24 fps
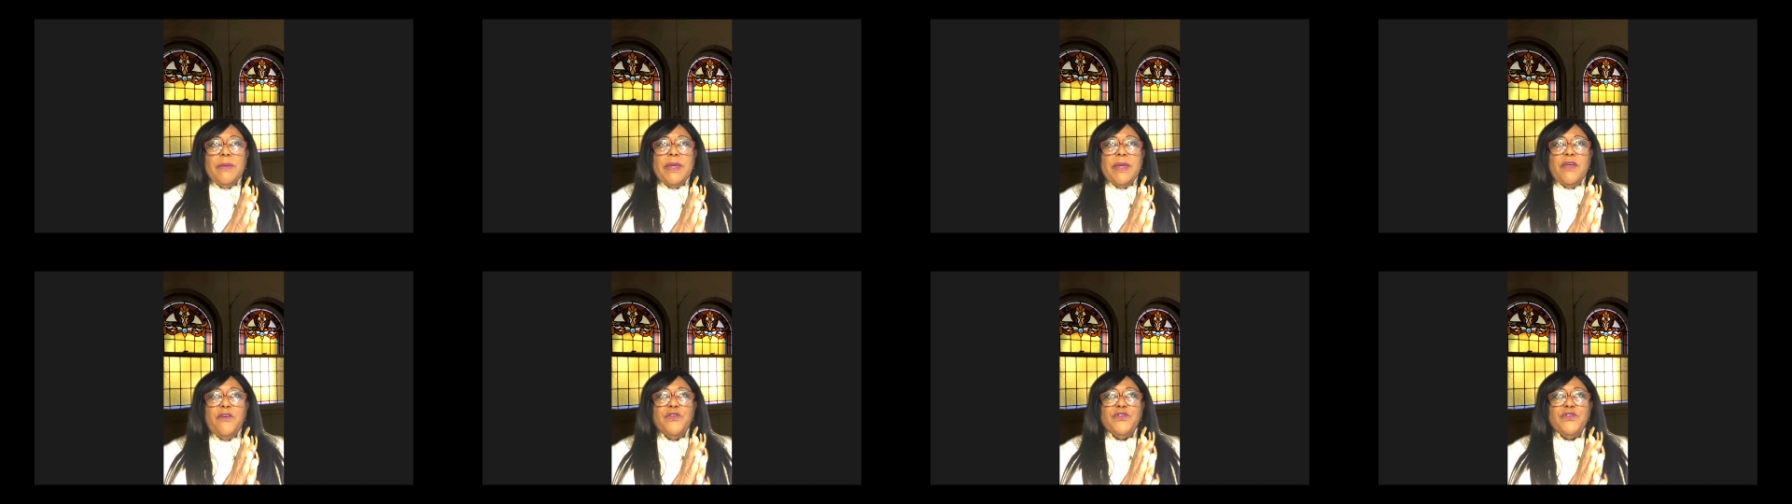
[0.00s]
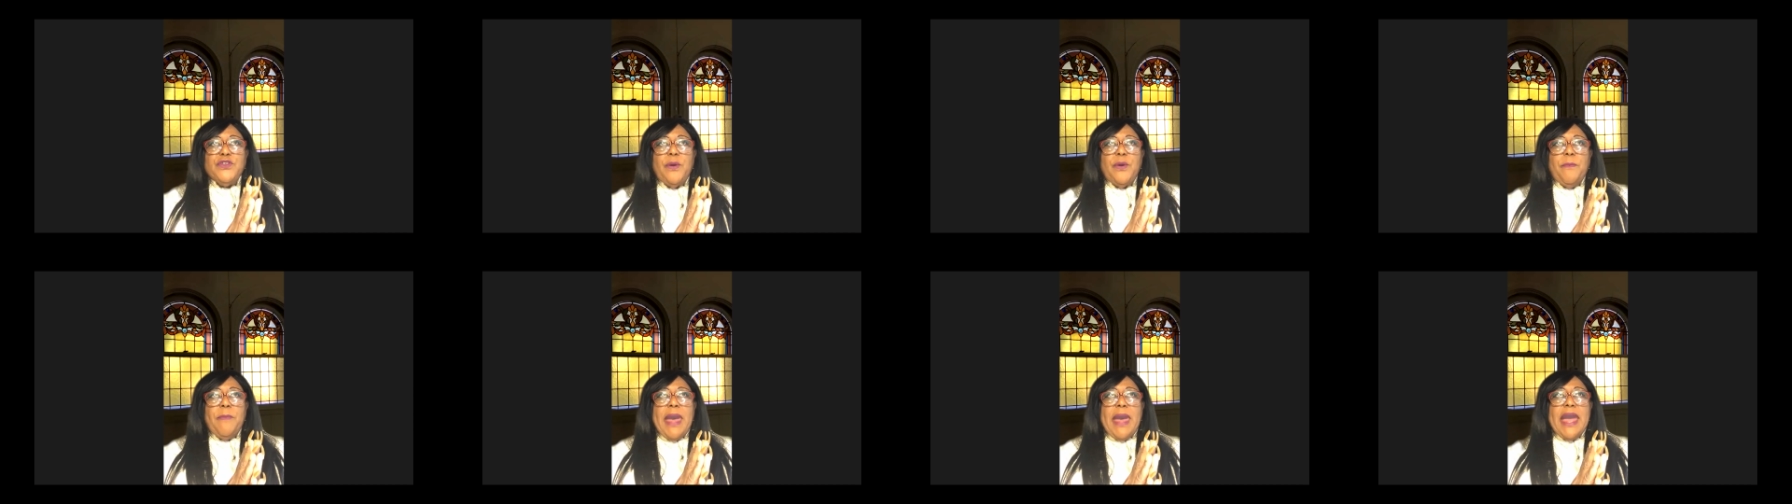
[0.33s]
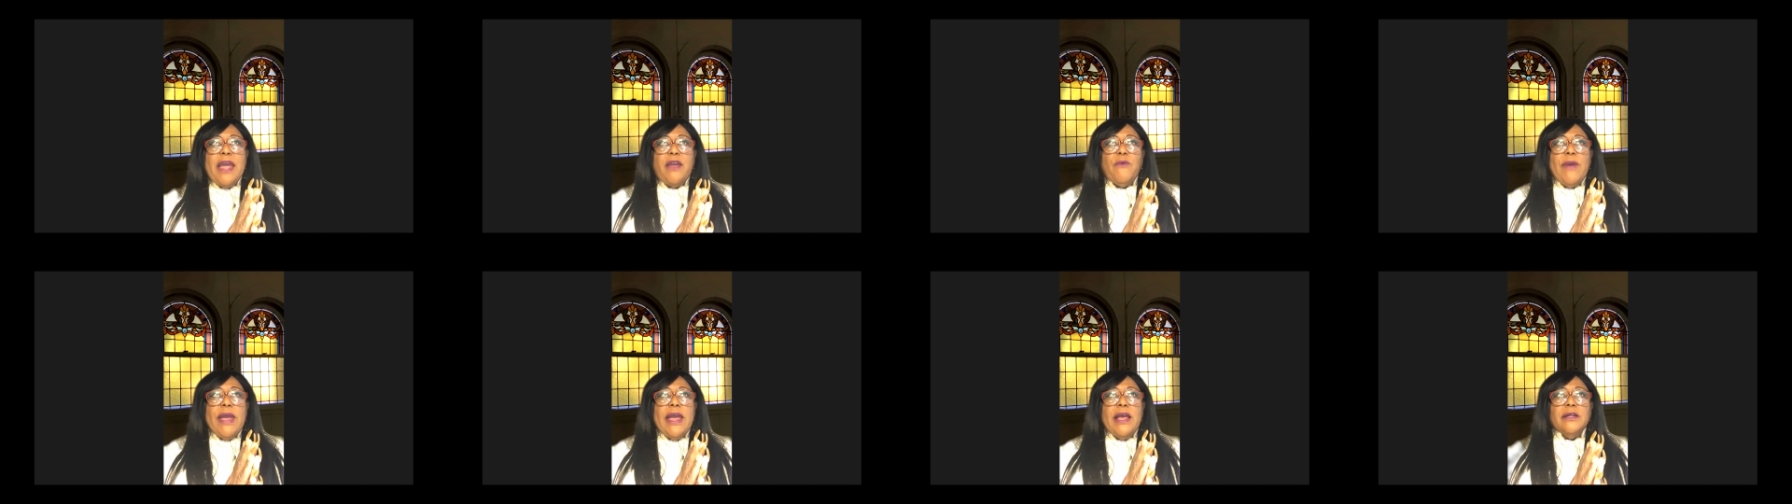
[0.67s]
me give you some
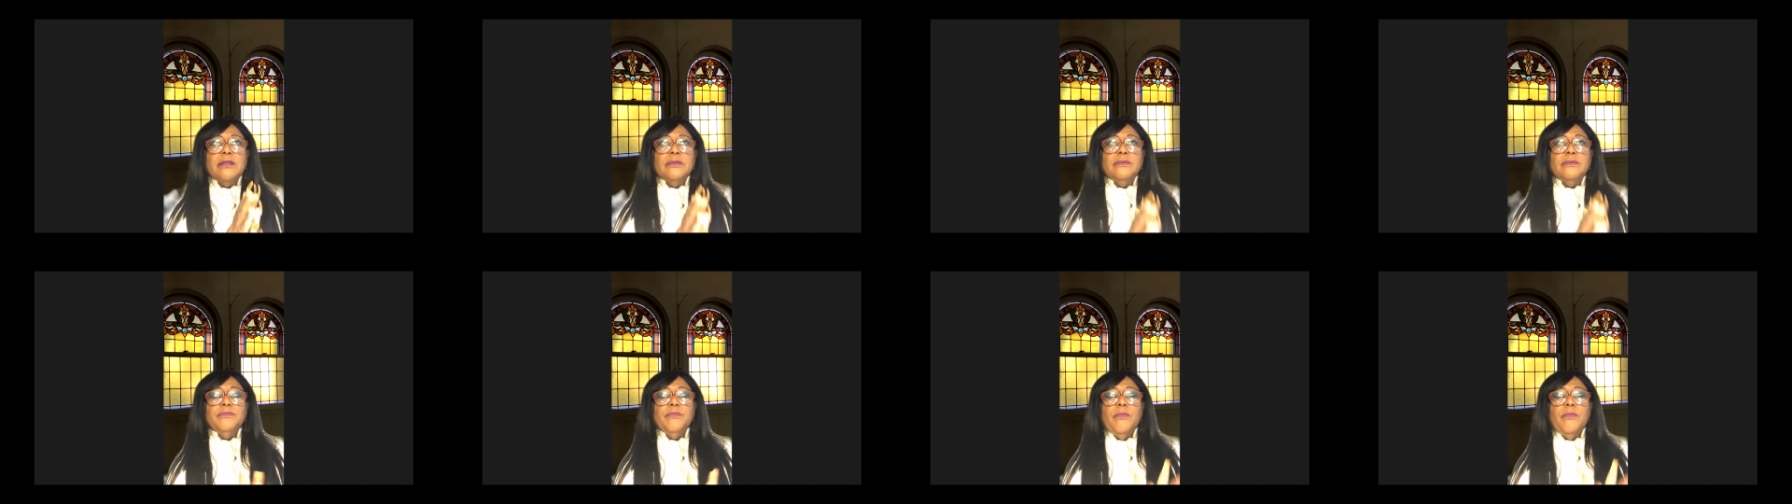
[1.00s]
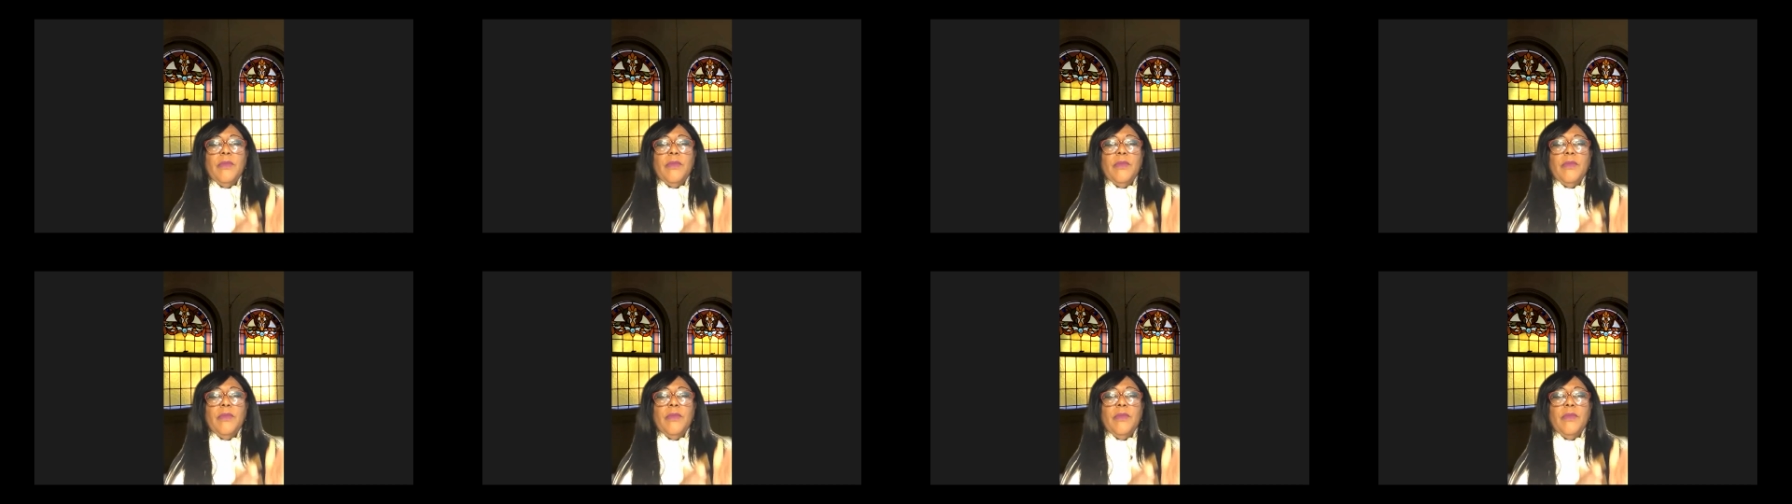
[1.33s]
background.